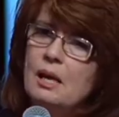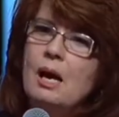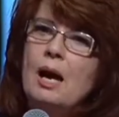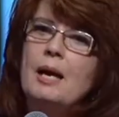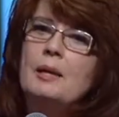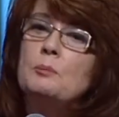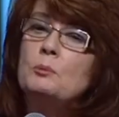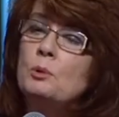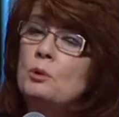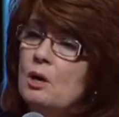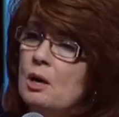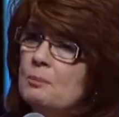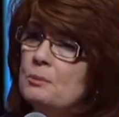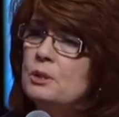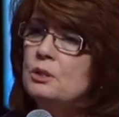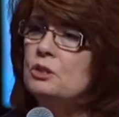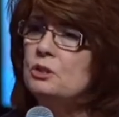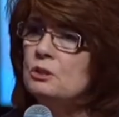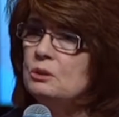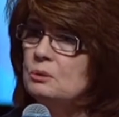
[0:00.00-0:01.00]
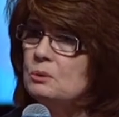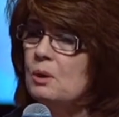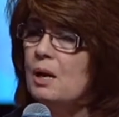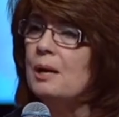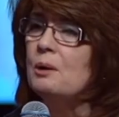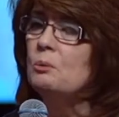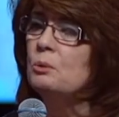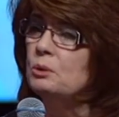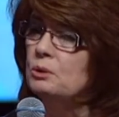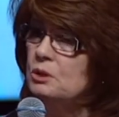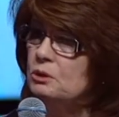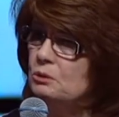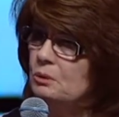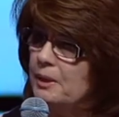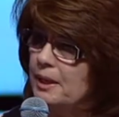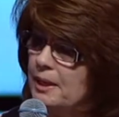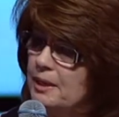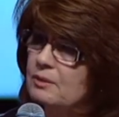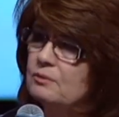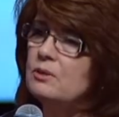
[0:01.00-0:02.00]
"I promise you, I will do
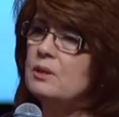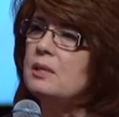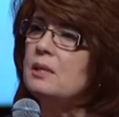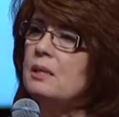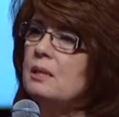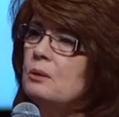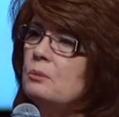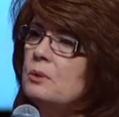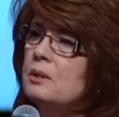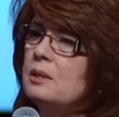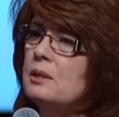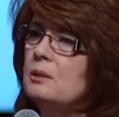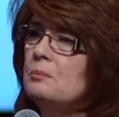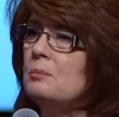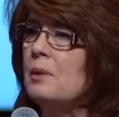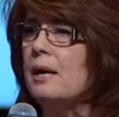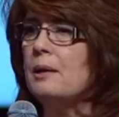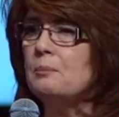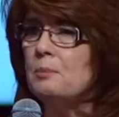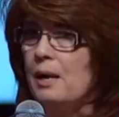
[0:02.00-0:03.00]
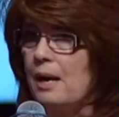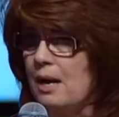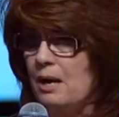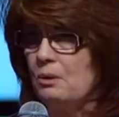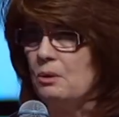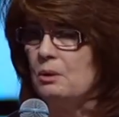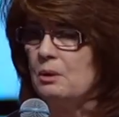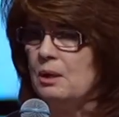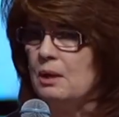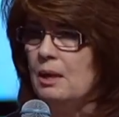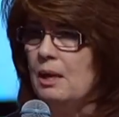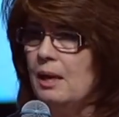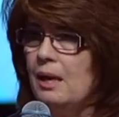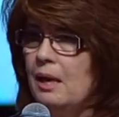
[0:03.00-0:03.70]
everything within my power